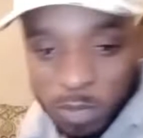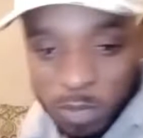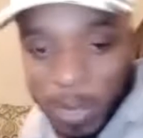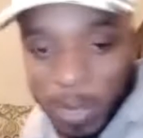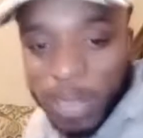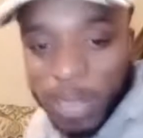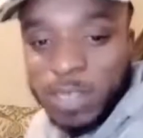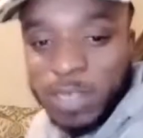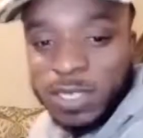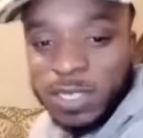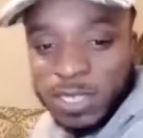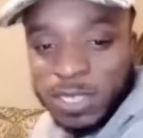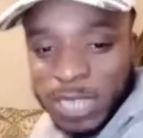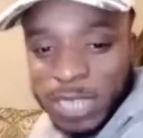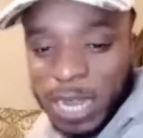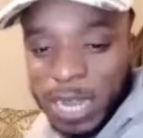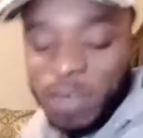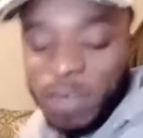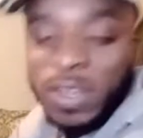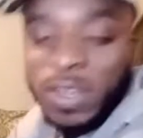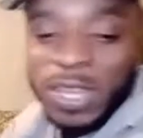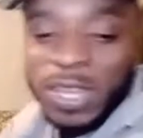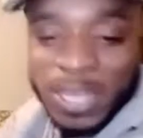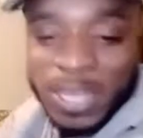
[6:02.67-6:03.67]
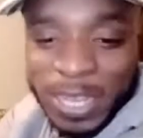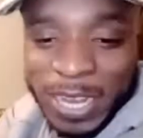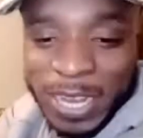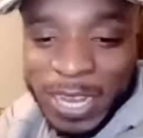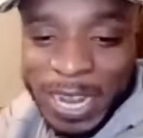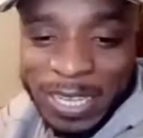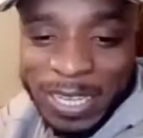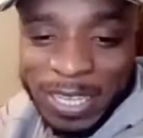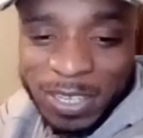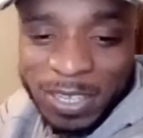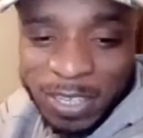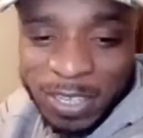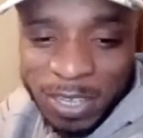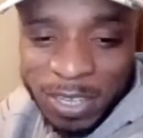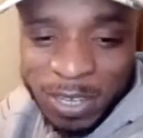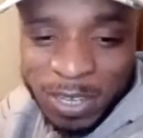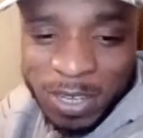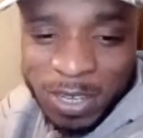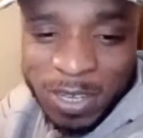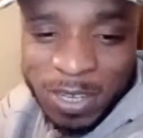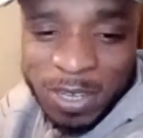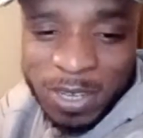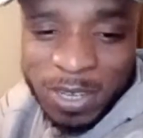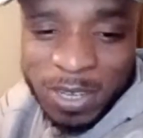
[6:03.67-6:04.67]
Mac of the South. He got the,
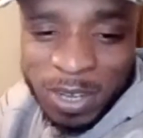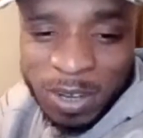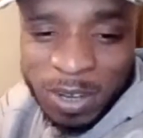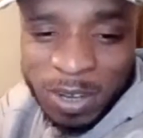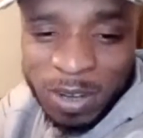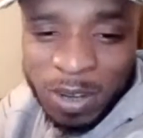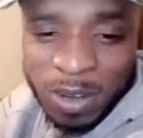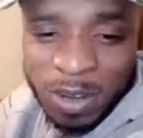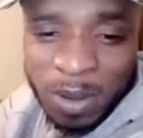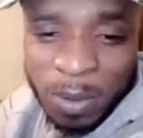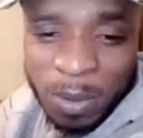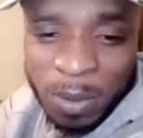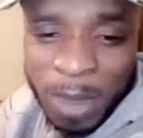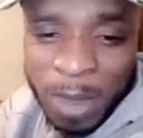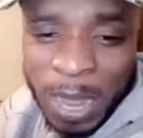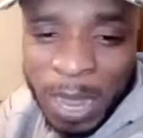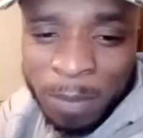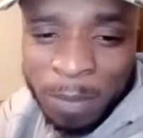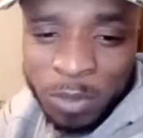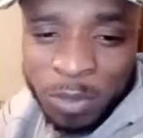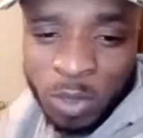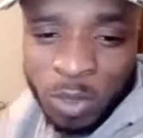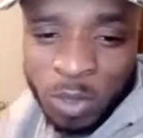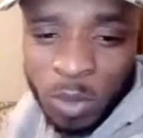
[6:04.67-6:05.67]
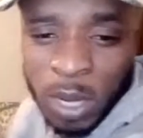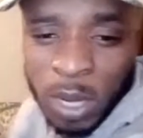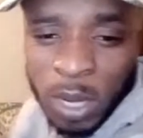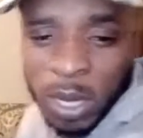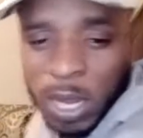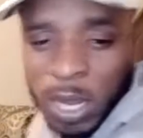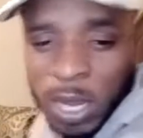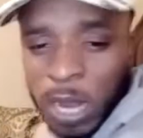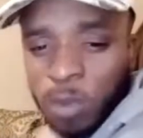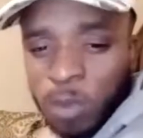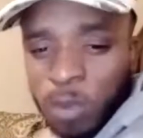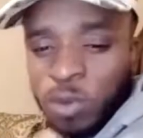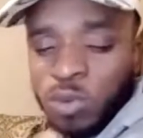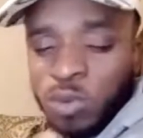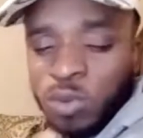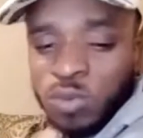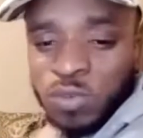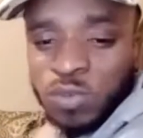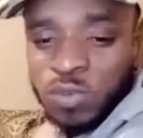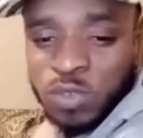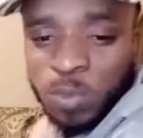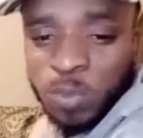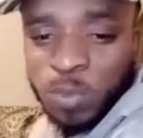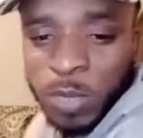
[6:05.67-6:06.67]
Abdul Karu,
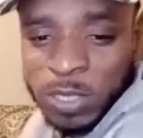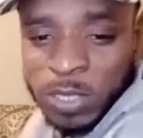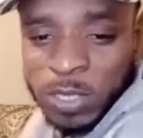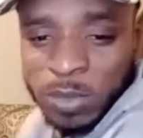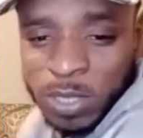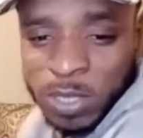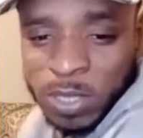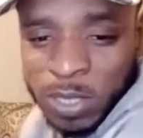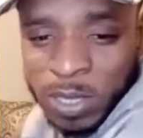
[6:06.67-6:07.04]
Spence,